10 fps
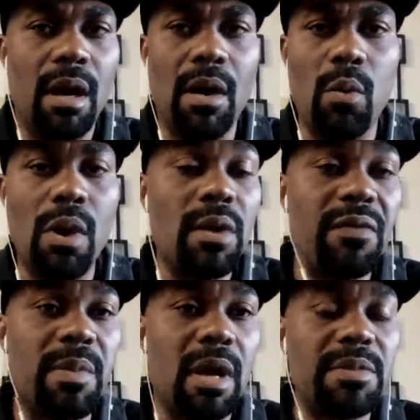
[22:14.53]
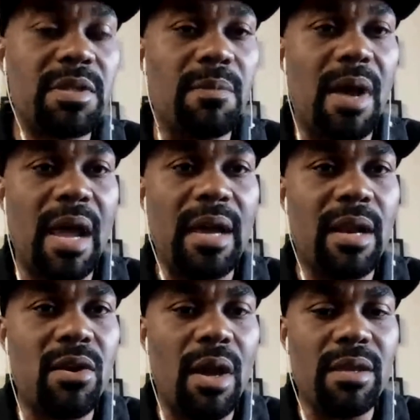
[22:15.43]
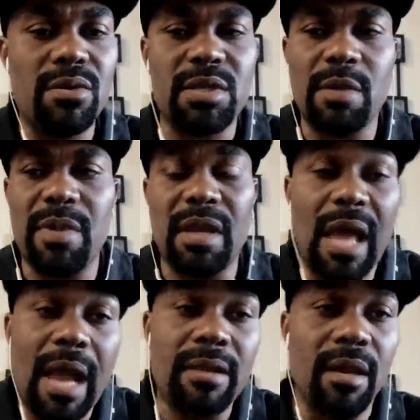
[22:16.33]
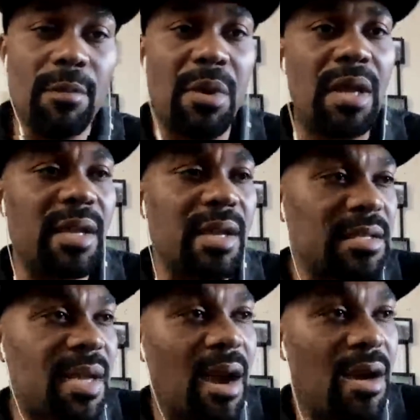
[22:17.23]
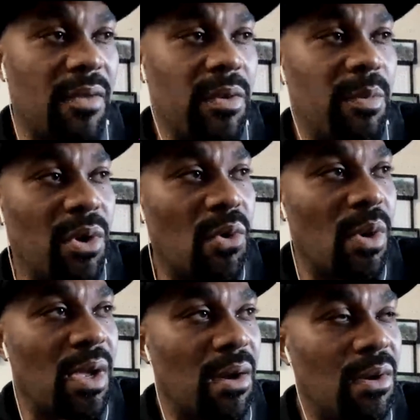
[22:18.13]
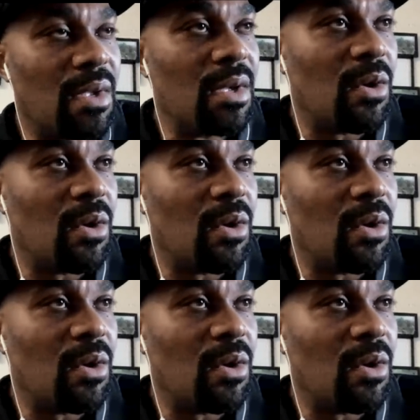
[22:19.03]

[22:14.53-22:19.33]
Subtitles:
One of them comes to mind. I know I use him a lot. He probably gets tired of it, but oh well.